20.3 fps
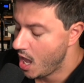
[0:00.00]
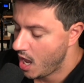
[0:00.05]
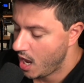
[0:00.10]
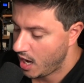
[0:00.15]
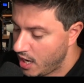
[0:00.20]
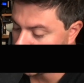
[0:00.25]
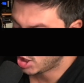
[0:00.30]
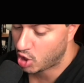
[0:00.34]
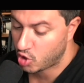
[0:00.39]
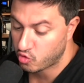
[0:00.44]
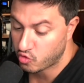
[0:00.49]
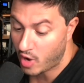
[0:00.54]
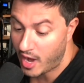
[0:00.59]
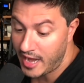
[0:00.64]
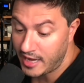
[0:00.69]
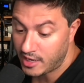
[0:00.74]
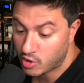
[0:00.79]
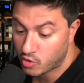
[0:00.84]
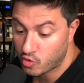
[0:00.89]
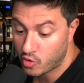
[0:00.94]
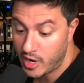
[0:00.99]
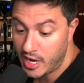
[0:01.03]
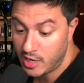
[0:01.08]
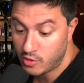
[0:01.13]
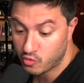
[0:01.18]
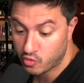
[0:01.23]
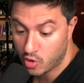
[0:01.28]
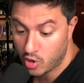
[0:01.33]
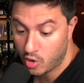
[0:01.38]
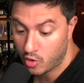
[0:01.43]
In a great green
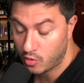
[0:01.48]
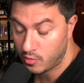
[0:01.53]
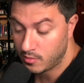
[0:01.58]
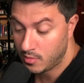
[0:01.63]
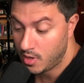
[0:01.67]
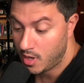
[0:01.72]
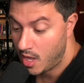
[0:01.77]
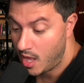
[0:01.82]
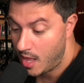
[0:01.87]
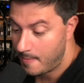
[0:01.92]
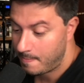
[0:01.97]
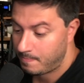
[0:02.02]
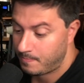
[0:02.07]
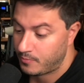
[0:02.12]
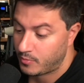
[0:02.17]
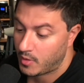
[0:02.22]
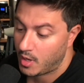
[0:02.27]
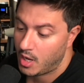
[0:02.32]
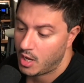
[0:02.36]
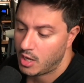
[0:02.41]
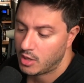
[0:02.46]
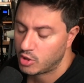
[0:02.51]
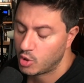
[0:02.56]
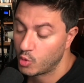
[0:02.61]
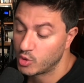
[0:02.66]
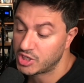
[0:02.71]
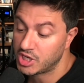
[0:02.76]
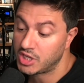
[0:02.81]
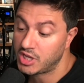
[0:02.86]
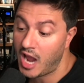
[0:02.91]
room, there
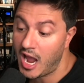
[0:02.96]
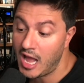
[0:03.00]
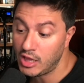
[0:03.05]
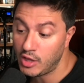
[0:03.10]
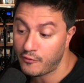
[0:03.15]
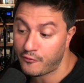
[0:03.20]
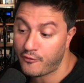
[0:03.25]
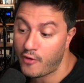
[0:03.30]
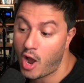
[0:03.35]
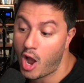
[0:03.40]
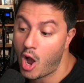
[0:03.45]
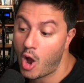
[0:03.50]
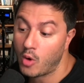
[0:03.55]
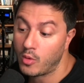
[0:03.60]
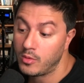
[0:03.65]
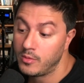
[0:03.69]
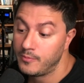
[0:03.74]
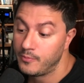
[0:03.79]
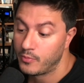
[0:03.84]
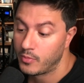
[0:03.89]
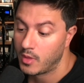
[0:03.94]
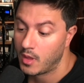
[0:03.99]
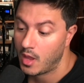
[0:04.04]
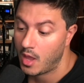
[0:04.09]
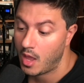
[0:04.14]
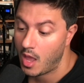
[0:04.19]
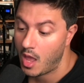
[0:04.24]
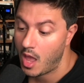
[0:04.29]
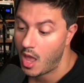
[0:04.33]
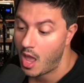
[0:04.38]
was a telephone
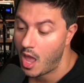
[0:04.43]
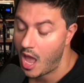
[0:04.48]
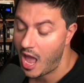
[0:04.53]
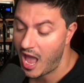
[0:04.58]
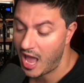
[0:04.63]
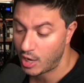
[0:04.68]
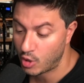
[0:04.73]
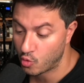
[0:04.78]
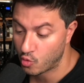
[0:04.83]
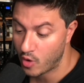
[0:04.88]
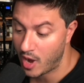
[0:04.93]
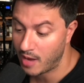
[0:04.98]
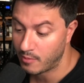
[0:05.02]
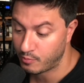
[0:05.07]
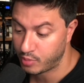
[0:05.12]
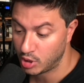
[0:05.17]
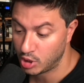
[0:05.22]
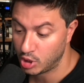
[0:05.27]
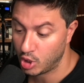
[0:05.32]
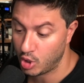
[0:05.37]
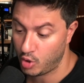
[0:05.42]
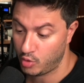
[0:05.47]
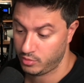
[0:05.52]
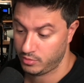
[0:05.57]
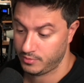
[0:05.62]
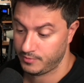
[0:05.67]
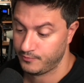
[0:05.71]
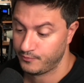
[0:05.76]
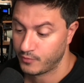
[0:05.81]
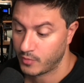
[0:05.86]
and a red balloon.
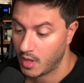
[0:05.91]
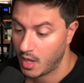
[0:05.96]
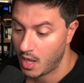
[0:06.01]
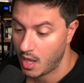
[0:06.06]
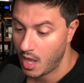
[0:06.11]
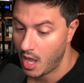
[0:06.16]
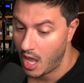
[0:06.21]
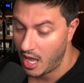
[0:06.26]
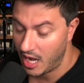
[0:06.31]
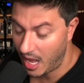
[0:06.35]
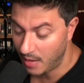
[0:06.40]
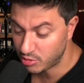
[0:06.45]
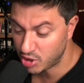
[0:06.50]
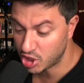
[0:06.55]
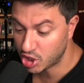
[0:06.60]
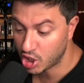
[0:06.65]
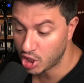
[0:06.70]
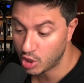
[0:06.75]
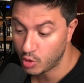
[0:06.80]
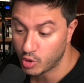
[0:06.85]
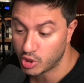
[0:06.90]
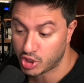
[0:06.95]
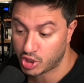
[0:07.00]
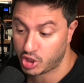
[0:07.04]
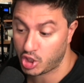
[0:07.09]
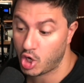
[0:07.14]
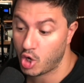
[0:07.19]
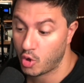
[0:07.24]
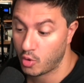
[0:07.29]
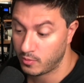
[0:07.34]
And I'm just going to
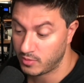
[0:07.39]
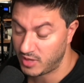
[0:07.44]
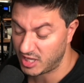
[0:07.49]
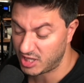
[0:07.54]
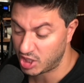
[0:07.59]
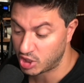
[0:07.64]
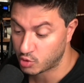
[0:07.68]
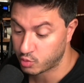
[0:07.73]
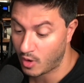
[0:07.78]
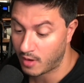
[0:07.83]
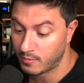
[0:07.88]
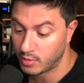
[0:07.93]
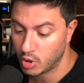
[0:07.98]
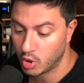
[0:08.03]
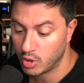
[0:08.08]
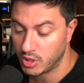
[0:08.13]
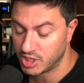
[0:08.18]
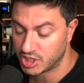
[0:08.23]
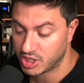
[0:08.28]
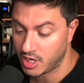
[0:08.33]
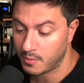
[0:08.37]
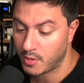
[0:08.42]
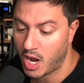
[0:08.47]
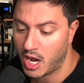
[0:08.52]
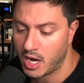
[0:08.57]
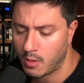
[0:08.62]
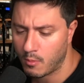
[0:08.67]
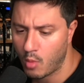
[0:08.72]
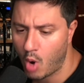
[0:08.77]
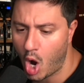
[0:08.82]
assume that this red balloon is some
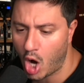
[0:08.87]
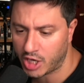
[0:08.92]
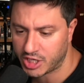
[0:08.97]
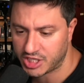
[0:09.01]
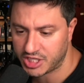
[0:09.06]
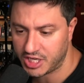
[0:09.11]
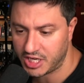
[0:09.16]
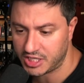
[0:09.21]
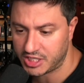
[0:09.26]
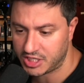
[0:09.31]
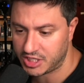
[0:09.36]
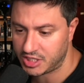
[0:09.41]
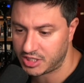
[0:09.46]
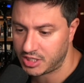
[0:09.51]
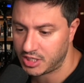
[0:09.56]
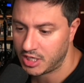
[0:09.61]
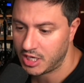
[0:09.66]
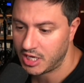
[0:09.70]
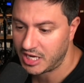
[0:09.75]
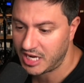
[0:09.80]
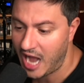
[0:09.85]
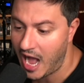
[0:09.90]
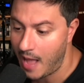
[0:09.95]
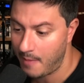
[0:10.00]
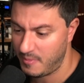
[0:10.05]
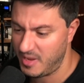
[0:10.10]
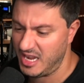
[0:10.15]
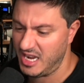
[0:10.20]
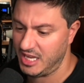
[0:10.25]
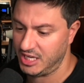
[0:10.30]
kind of Marxist,
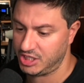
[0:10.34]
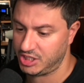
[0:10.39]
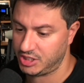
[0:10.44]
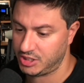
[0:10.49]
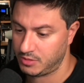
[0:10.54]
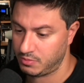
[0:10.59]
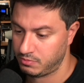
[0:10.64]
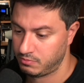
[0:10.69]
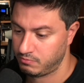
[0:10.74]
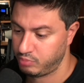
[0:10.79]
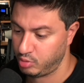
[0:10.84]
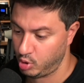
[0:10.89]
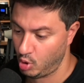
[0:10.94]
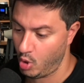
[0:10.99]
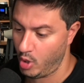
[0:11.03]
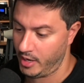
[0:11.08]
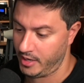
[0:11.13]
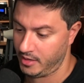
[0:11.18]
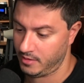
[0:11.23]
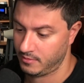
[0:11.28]
communist ploy.